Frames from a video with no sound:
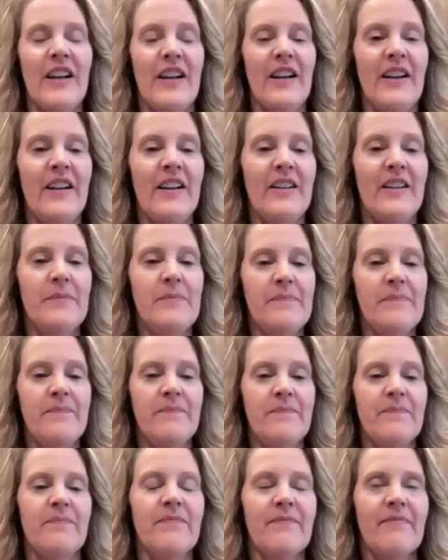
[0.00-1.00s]
Um,
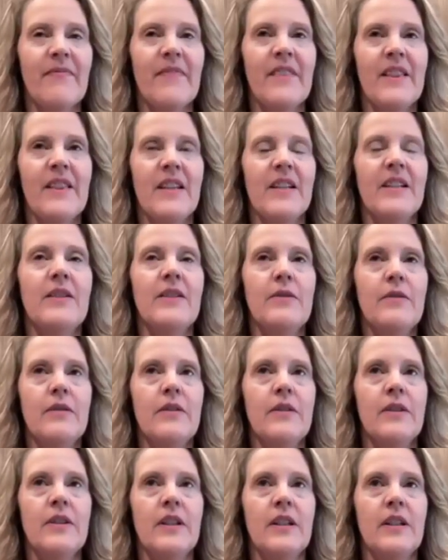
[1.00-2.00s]

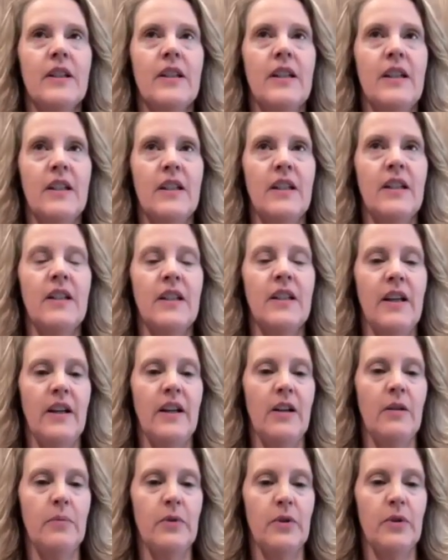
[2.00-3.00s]
the getting the help